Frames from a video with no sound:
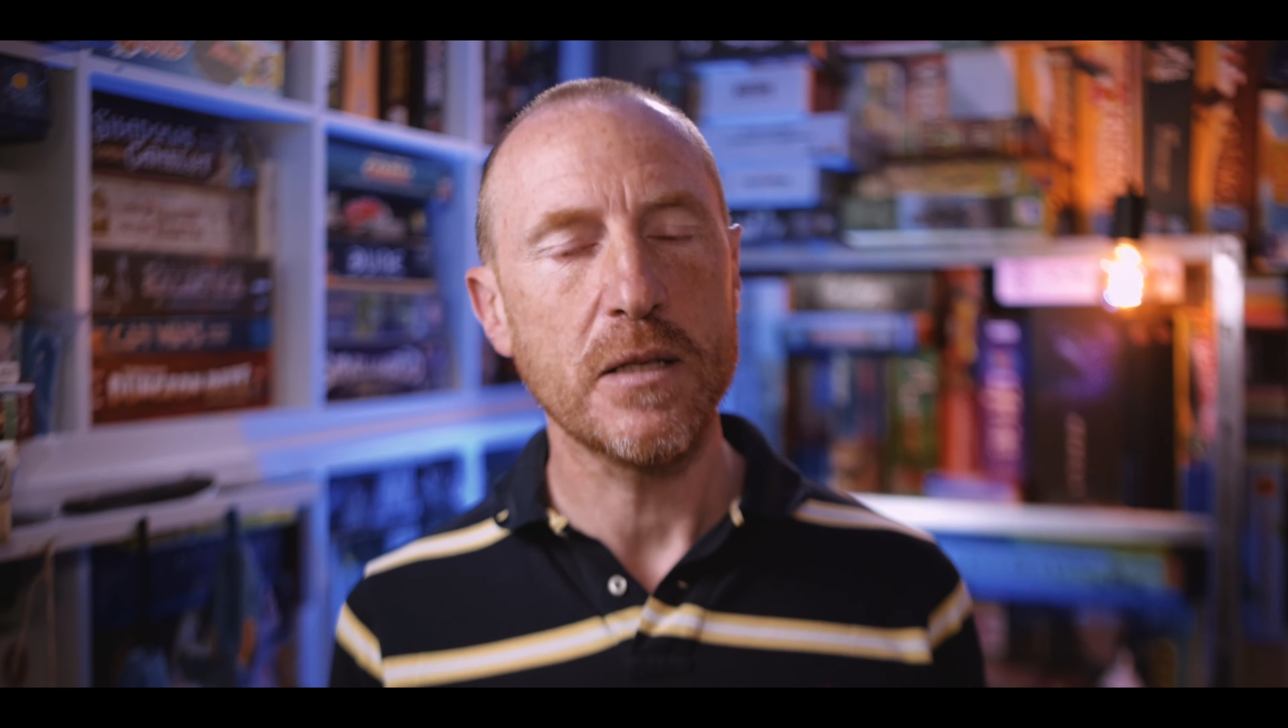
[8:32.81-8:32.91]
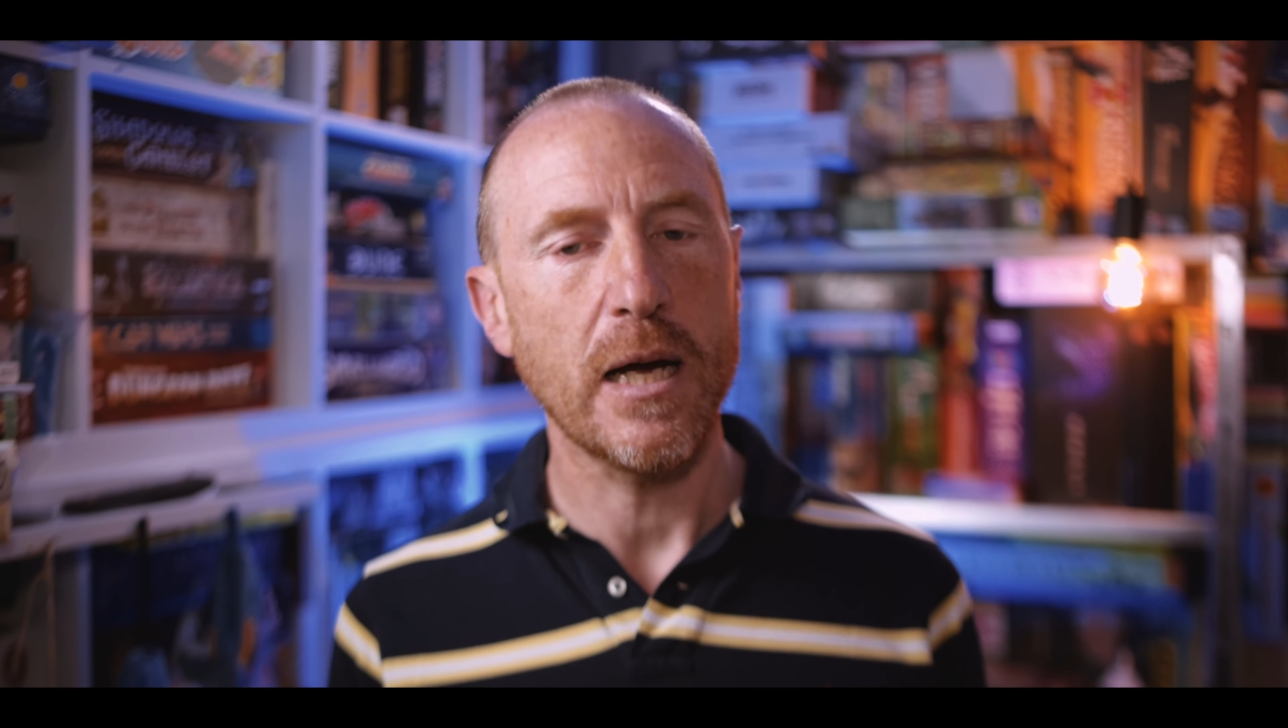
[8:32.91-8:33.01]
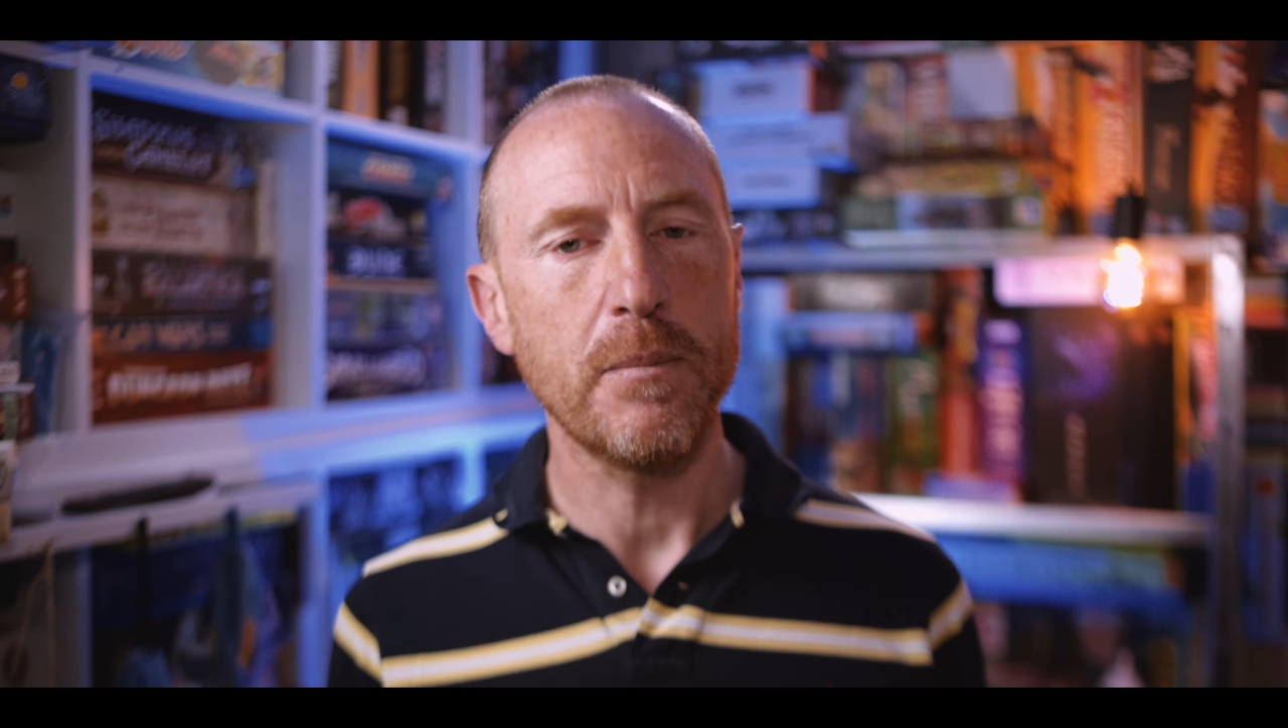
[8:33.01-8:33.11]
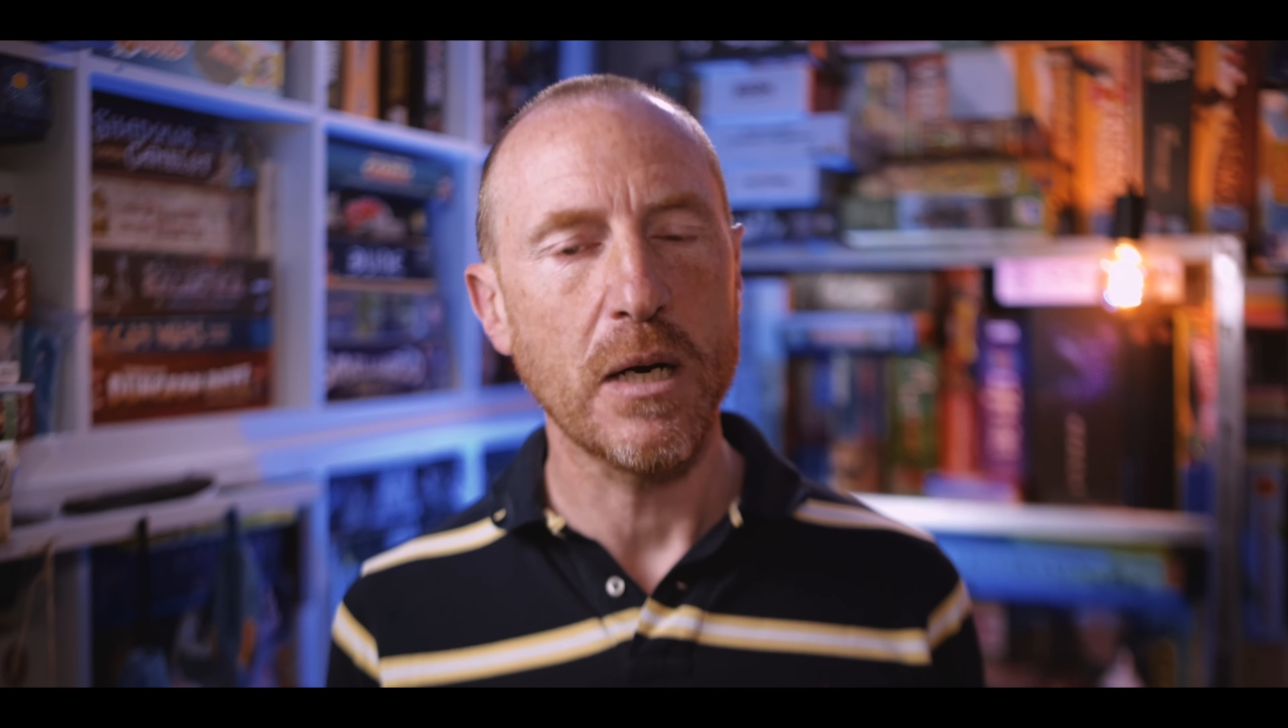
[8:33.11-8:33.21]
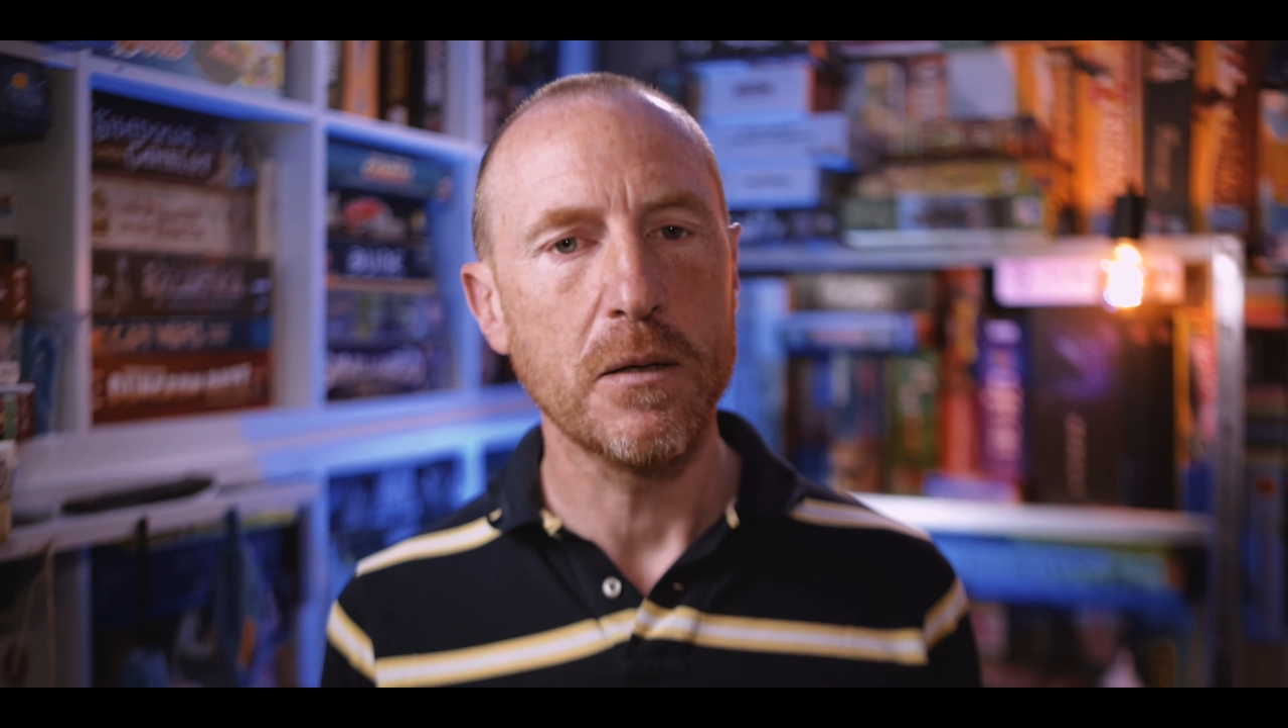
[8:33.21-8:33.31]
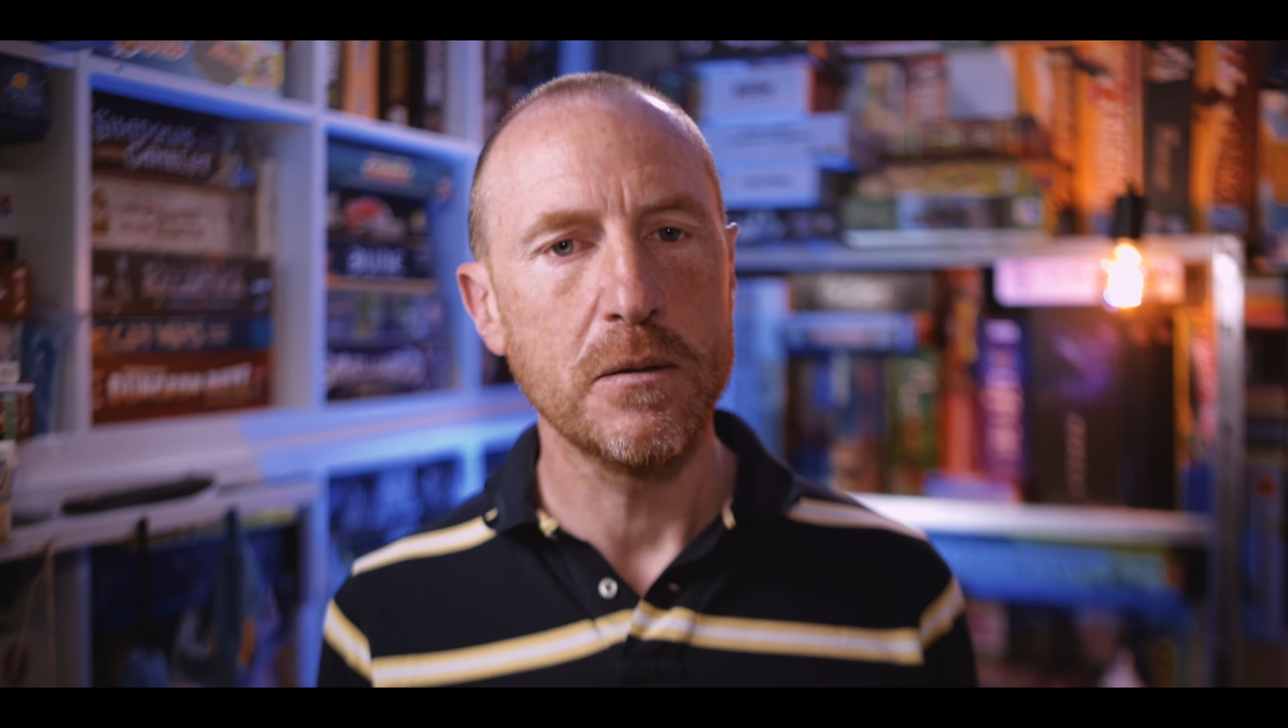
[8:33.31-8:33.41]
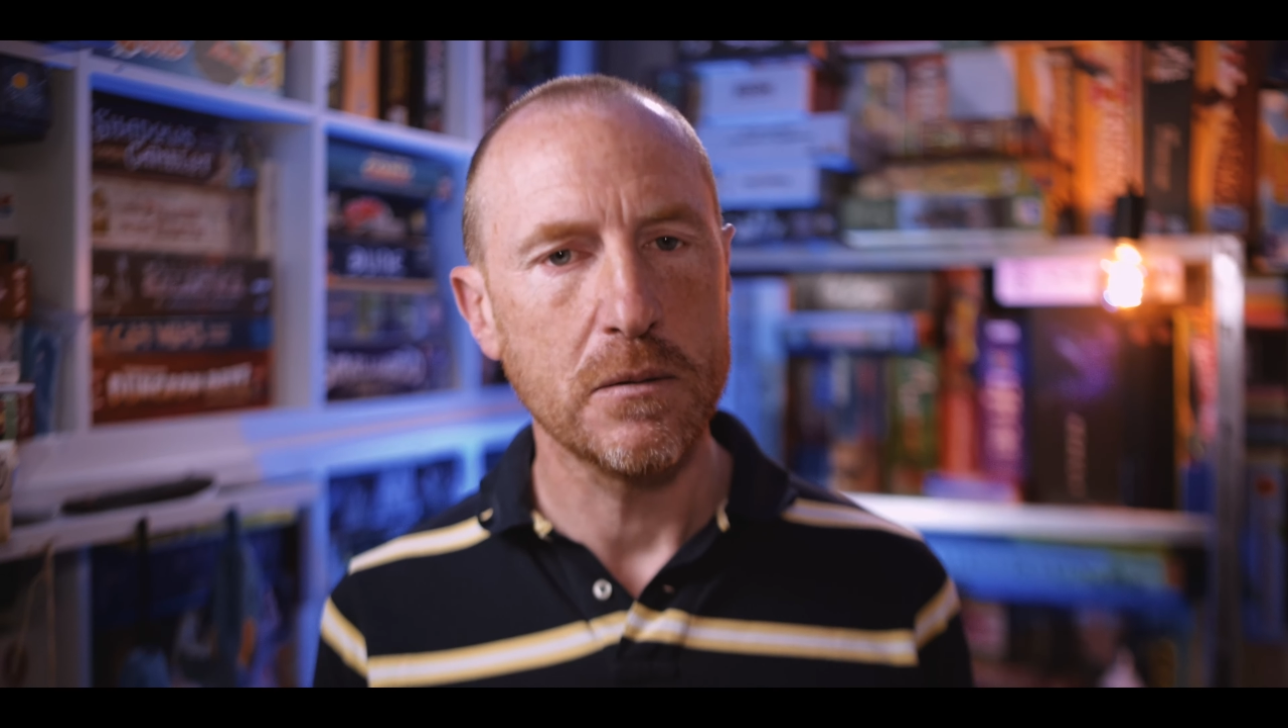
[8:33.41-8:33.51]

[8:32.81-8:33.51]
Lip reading: down below,